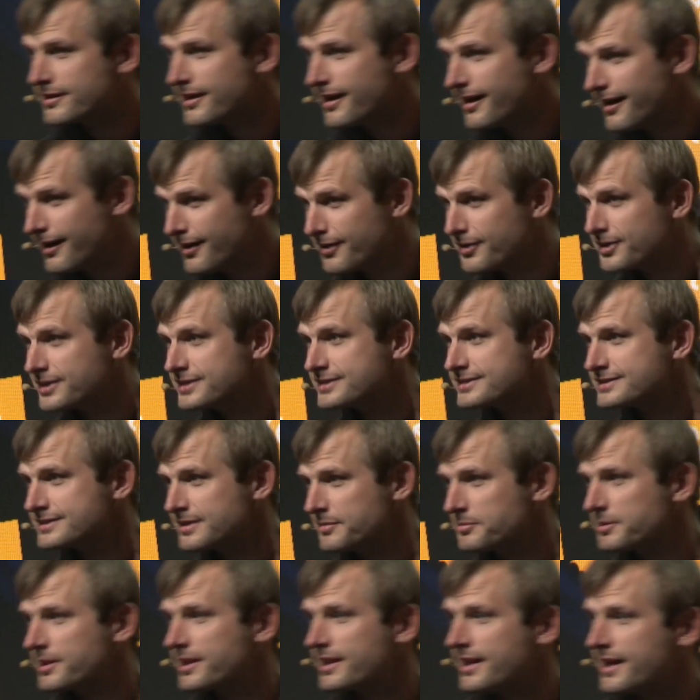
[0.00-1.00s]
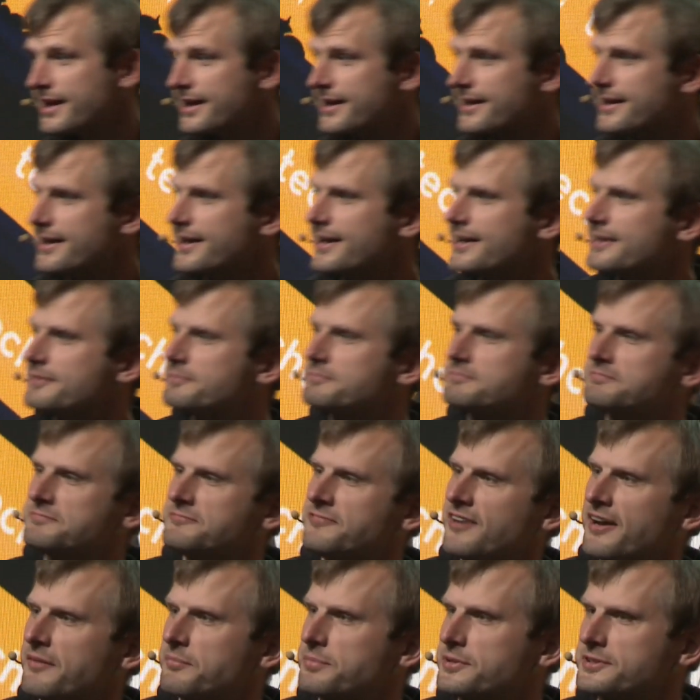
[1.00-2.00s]
Oh, it's something like
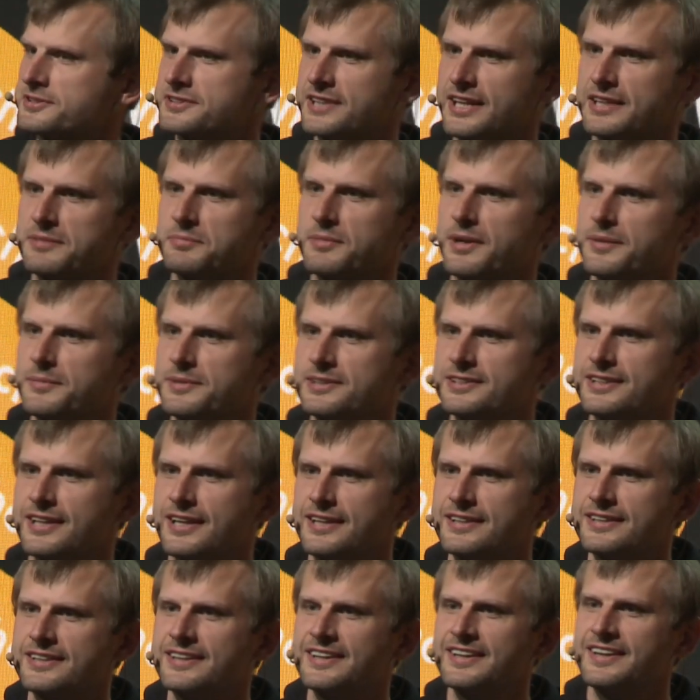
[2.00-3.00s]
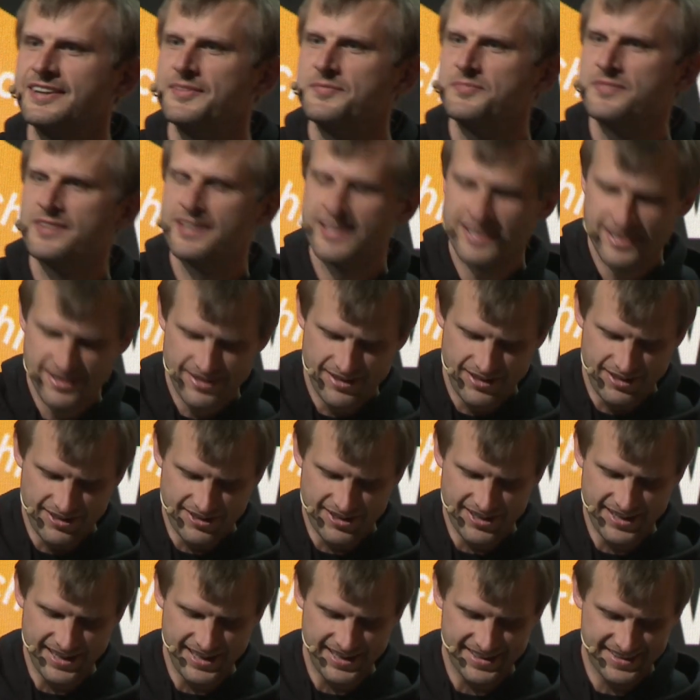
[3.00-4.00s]
5%, maybe 10. All
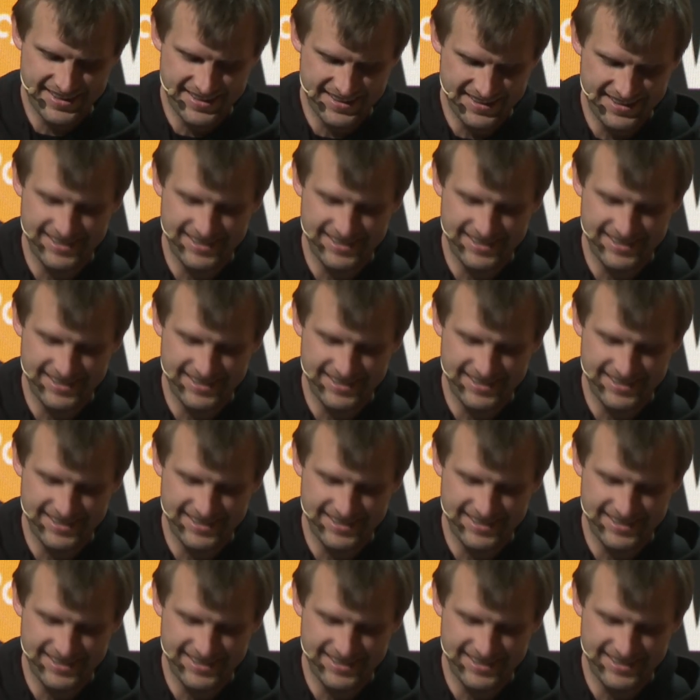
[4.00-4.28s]
right.